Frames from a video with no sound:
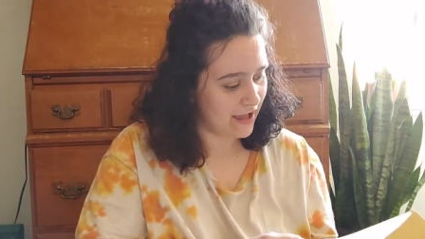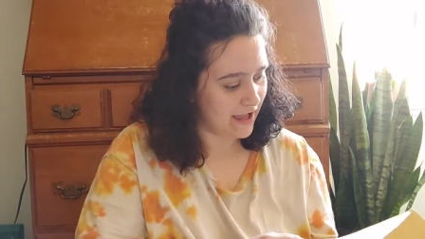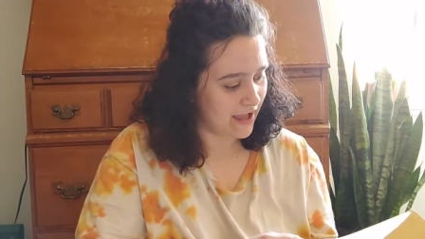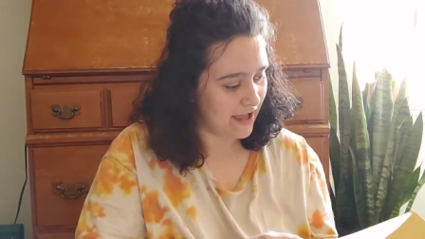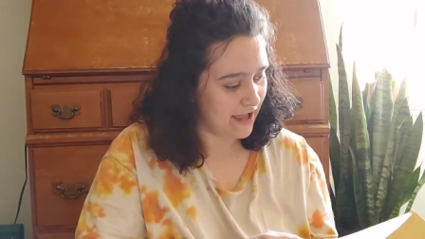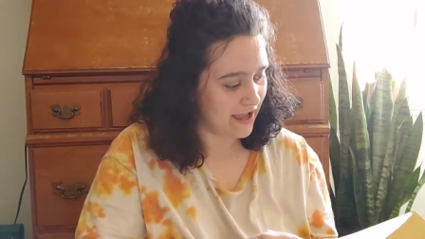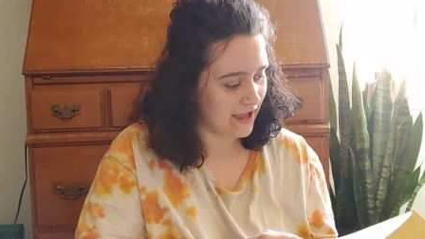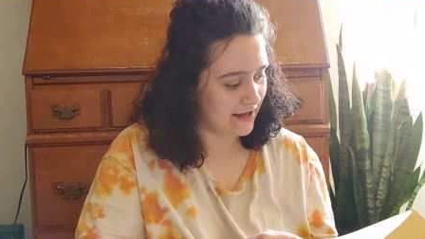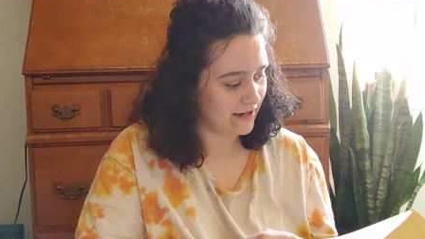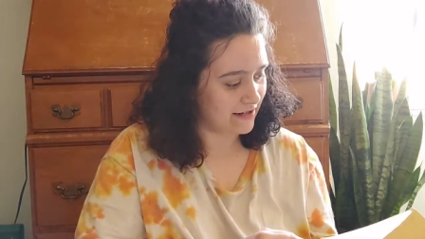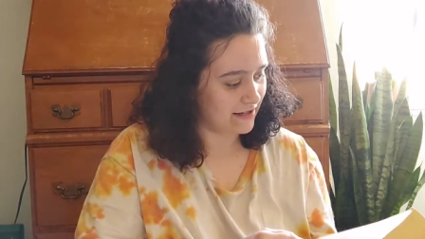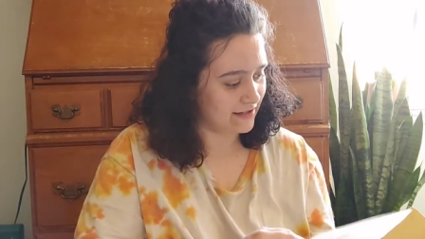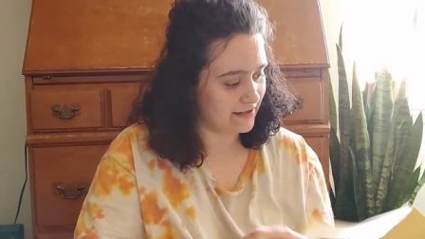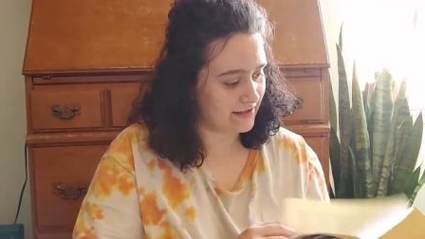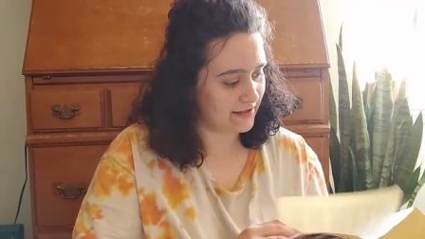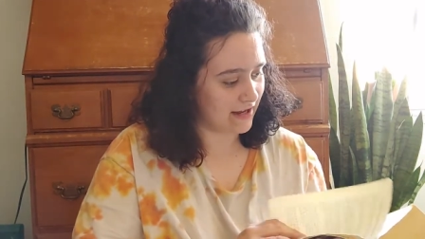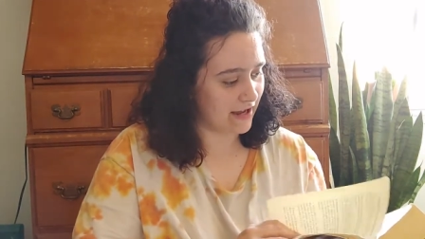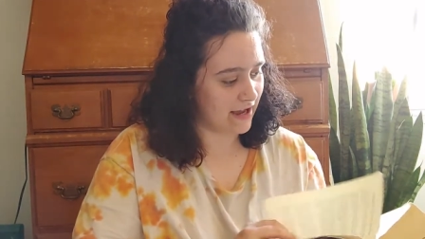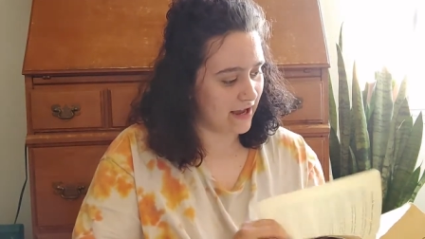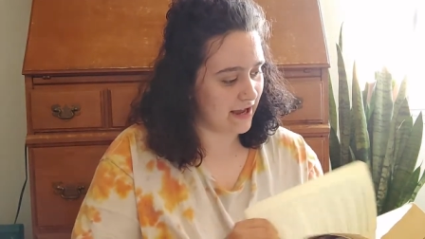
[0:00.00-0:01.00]
and
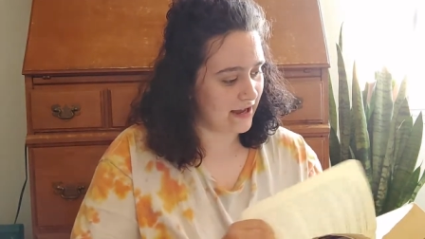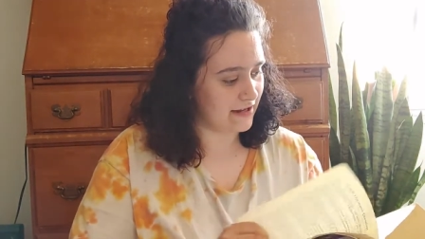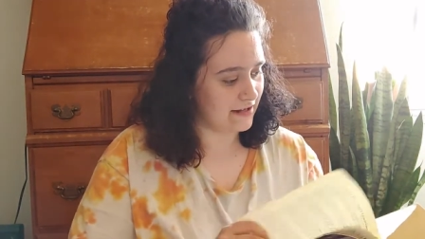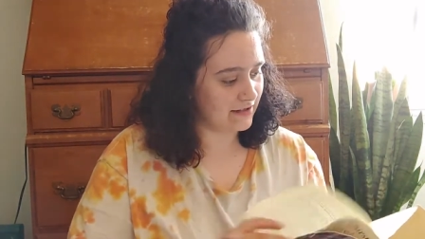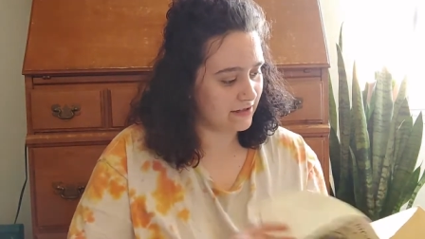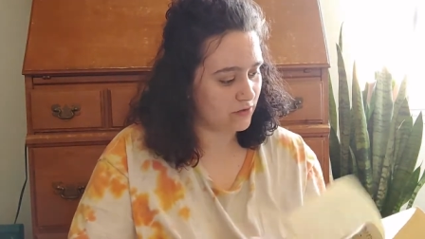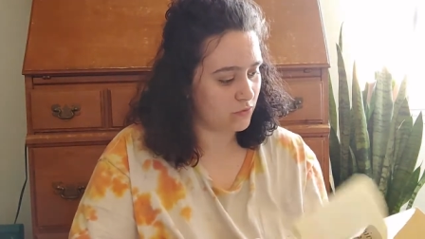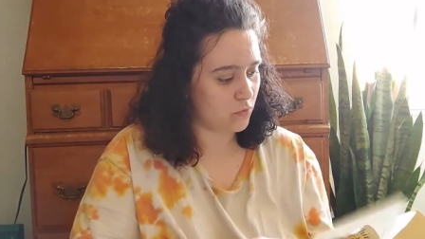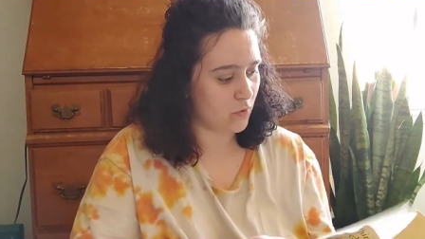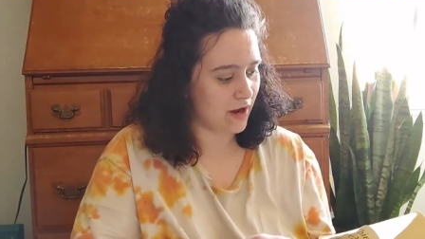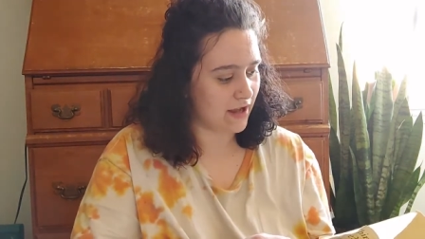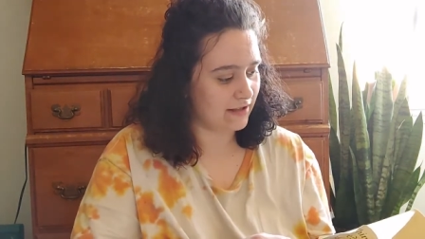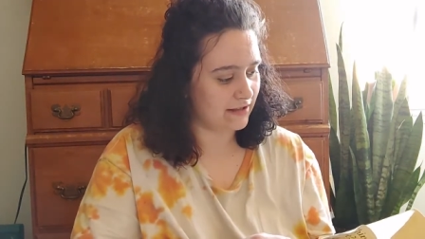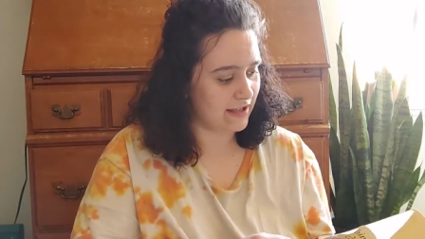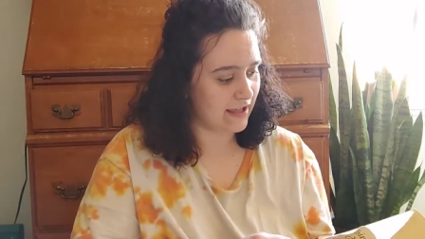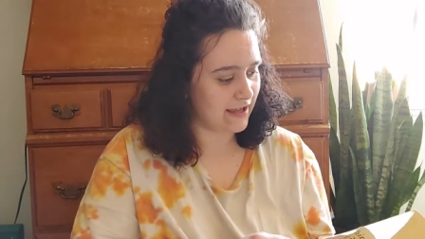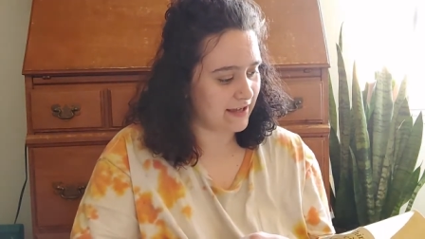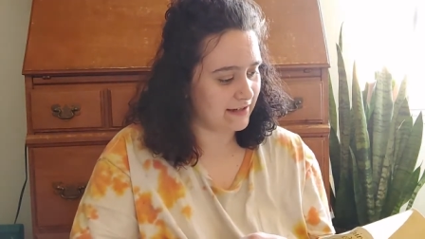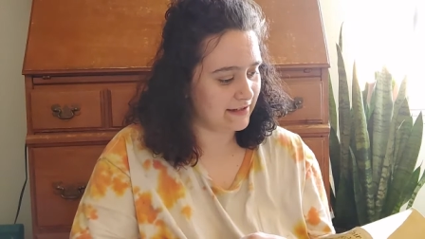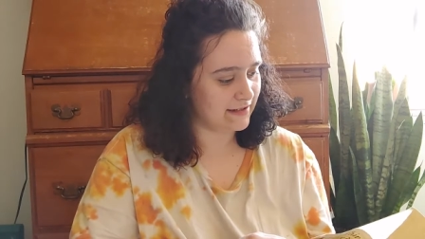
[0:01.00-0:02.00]
it's got
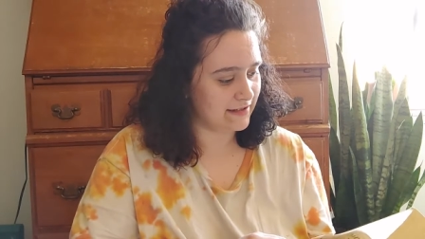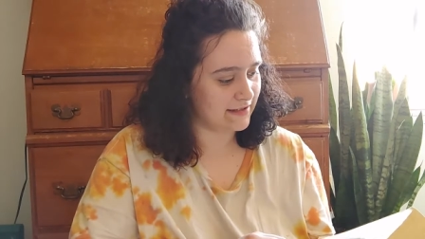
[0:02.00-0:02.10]
Twilight